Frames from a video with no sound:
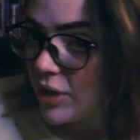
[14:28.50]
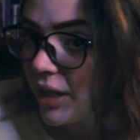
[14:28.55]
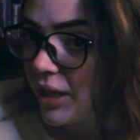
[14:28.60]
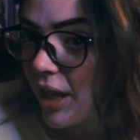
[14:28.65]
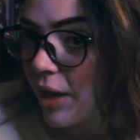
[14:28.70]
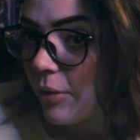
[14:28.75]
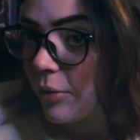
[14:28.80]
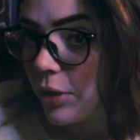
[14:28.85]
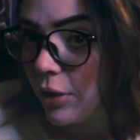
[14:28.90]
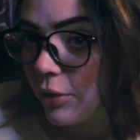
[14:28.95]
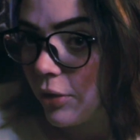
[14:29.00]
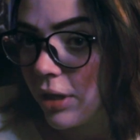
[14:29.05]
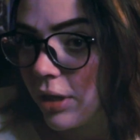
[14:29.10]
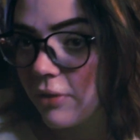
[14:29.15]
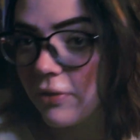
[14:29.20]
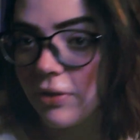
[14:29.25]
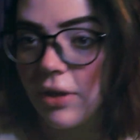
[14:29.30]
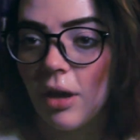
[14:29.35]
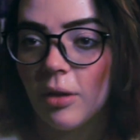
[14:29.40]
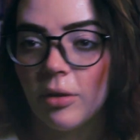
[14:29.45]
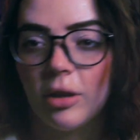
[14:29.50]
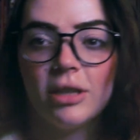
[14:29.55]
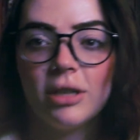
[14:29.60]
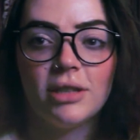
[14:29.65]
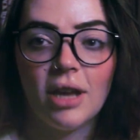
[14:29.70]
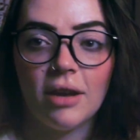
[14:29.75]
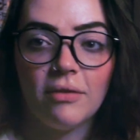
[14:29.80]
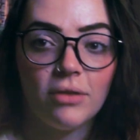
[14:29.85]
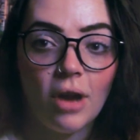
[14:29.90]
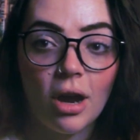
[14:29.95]
Take that with a grain of salt,
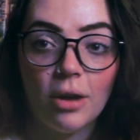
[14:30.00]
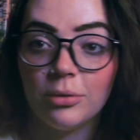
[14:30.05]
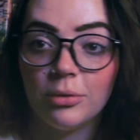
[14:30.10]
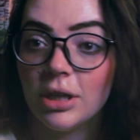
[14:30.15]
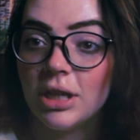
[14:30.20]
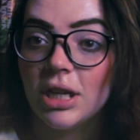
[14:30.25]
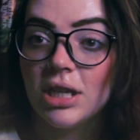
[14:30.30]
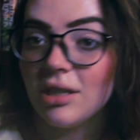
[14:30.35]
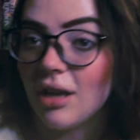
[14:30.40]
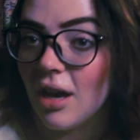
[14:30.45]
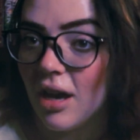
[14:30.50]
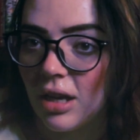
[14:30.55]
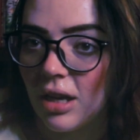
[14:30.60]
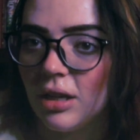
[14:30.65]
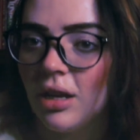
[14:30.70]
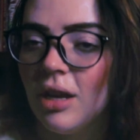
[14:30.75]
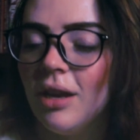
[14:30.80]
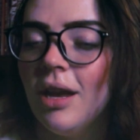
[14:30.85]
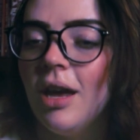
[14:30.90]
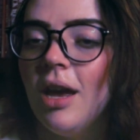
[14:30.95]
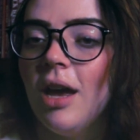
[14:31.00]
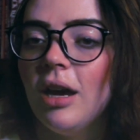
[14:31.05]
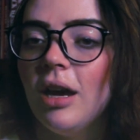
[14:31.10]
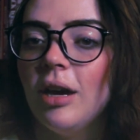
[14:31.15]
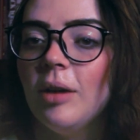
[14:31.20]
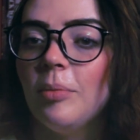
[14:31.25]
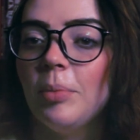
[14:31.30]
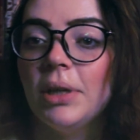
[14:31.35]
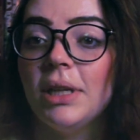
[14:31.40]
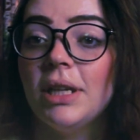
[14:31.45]
because I've not read a ton,
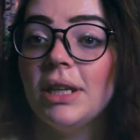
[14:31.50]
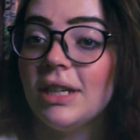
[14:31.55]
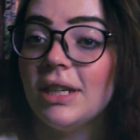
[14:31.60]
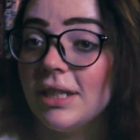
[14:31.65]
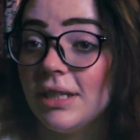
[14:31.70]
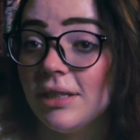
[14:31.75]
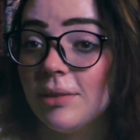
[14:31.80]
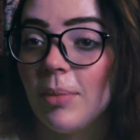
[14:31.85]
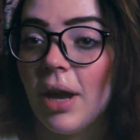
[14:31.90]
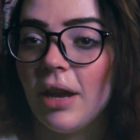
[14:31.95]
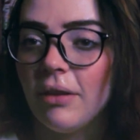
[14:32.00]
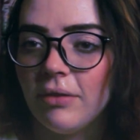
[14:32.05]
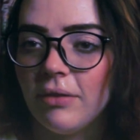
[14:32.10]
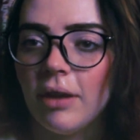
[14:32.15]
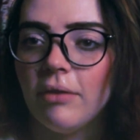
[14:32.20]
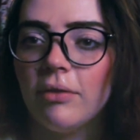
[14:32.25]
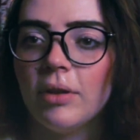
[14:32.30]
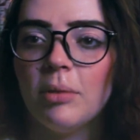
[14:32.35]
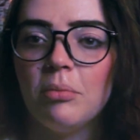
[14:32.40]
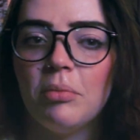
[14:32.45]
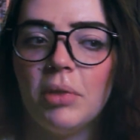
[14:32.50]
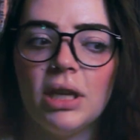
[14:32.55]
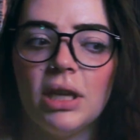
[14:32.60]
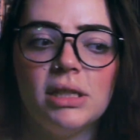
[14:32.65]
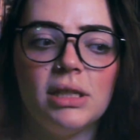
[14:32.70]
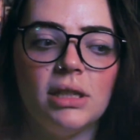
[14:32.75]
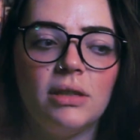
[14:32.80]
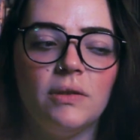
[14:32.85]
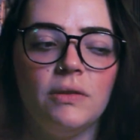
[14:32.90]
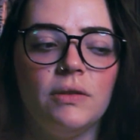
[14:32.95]
but it is my favorite
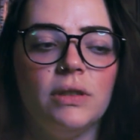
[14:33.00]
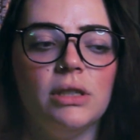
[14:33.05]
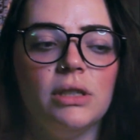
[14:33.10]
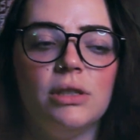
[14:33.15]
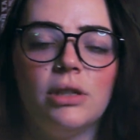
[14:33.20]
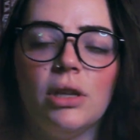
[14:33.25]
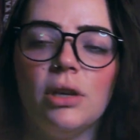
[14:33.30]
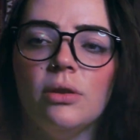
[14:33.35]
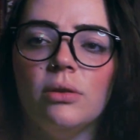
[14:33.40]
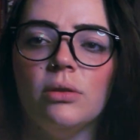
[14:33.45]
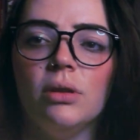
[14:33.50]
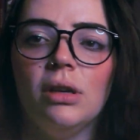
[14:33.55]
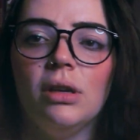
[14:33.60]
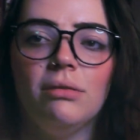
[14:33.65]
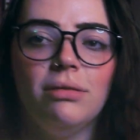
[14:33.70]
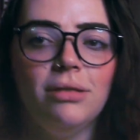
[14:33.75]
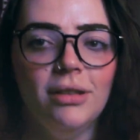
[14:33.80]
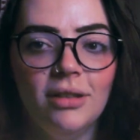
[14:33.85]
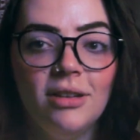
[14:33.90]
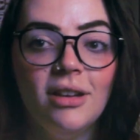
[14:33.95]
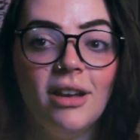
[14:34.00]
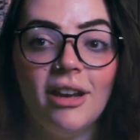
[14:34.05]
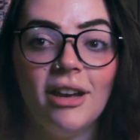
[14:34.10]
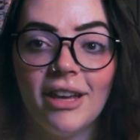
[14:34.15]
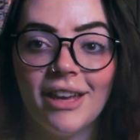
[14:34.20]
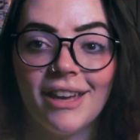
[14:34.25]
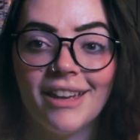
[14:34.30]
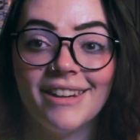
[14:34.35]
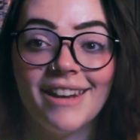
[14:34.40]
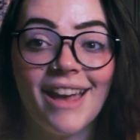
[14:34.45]
because it feels so,
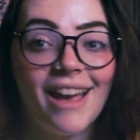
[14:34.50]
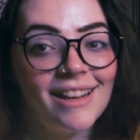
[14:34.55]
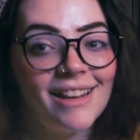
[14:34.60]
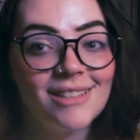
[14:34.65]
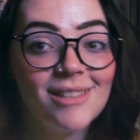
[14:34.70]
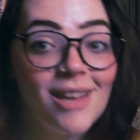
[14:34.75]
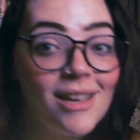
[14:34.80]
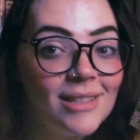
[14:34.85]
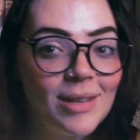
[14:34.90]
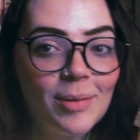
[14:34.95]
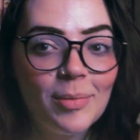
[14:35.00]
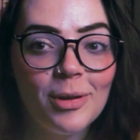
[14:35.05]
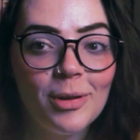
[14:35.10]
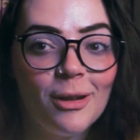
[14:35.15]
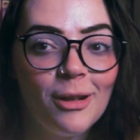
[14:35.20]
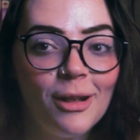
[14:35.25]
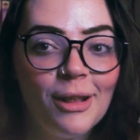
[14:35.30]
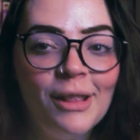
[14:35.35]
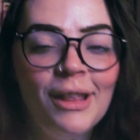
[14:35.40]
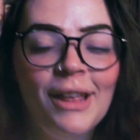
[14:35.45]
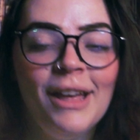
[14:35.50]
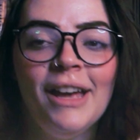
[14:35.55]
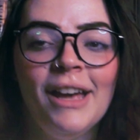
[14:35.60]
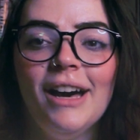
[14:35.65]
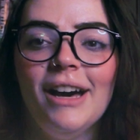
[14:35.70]
again, accessible.